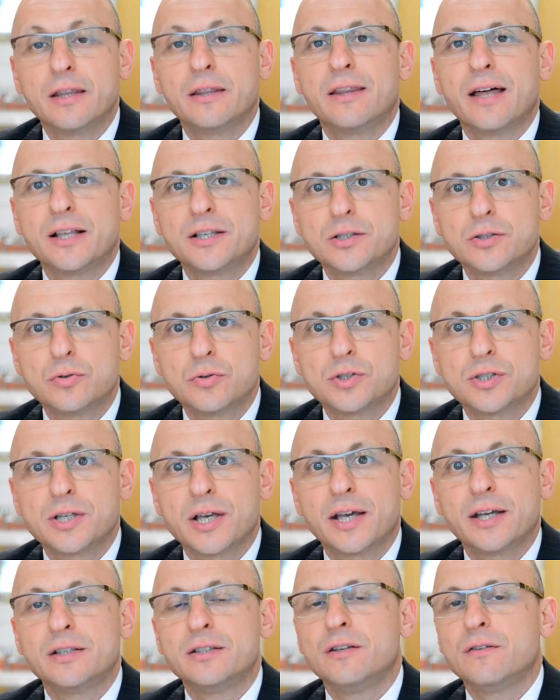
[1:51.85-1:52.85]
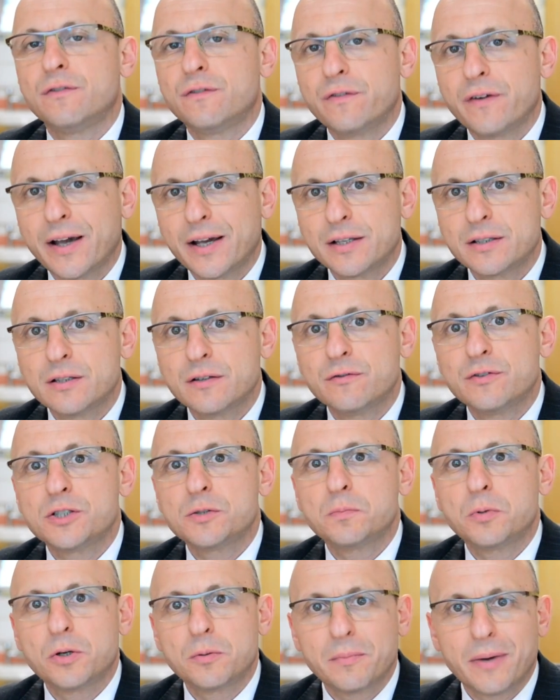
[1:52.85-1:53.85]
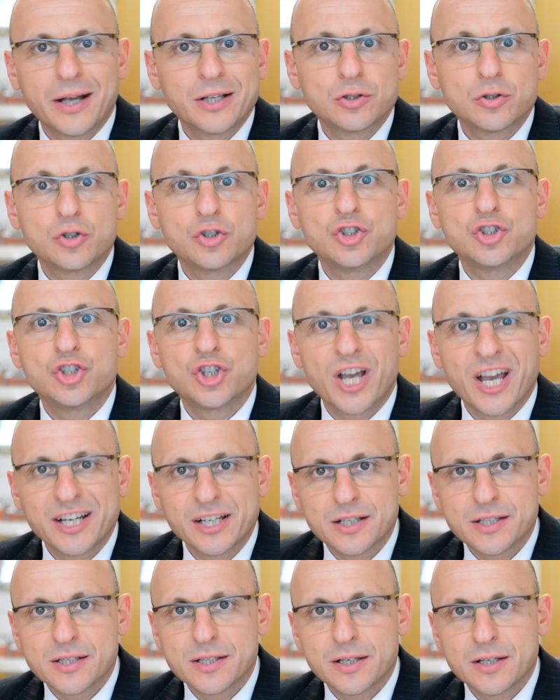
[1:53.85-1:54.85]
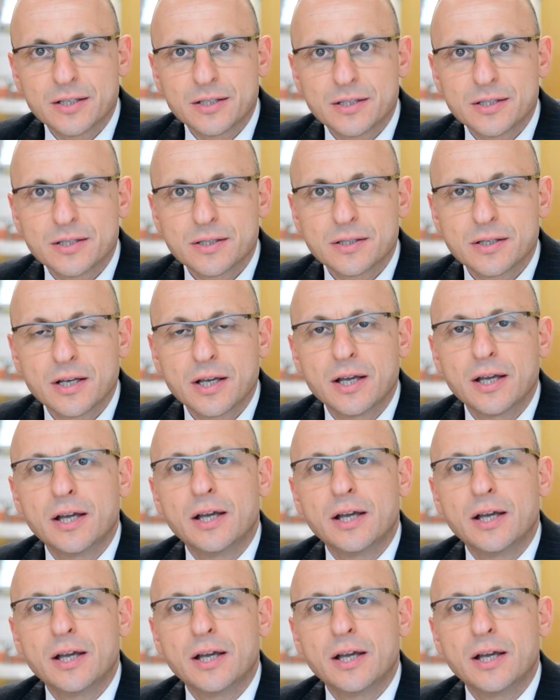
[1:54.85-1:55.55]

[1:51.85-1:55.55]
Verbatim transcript: that's to say defective spermatogenesis,